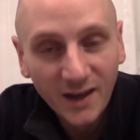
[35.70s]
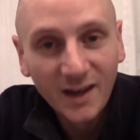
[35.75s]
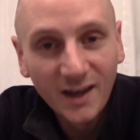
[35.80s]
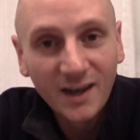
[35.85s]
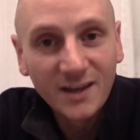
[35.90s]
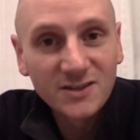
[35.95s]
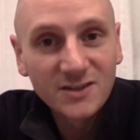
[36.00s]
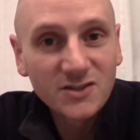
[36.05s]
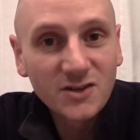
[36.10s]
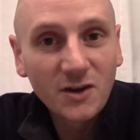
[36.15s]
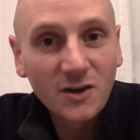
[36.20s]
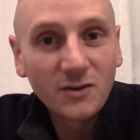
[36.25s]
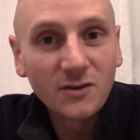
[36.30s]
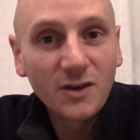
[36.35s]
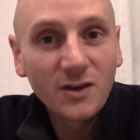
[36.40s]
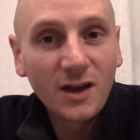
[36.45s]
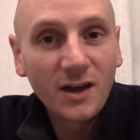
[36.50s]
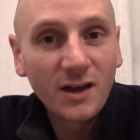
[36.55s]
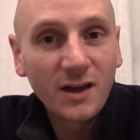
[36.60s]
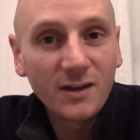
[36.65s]
So
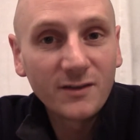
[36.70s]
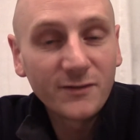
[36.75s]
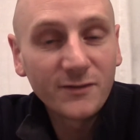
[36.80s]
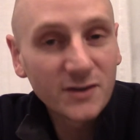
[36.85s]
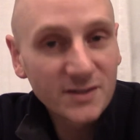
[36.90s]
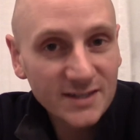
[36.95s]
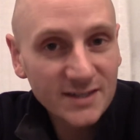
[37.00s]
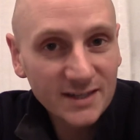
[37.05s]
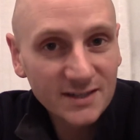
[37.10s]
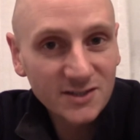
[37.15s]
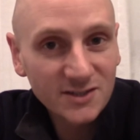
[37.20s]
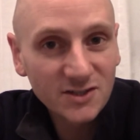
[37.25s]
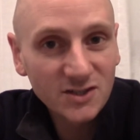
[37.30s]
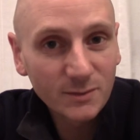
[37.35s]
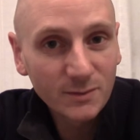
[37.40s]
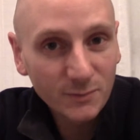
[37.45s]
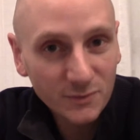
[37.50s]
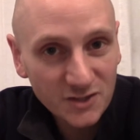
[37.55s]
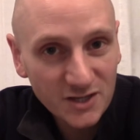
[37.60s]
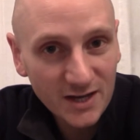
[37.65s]
the first thing to
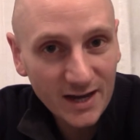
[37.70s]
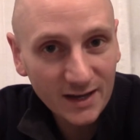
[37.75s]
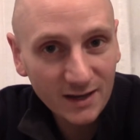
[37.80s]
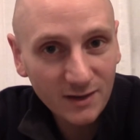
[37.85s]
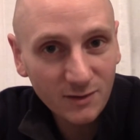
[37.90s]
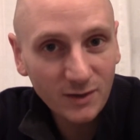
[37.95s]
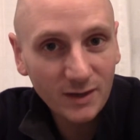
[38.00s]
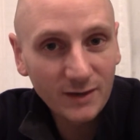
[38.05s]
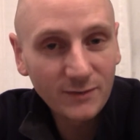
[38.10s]
double check,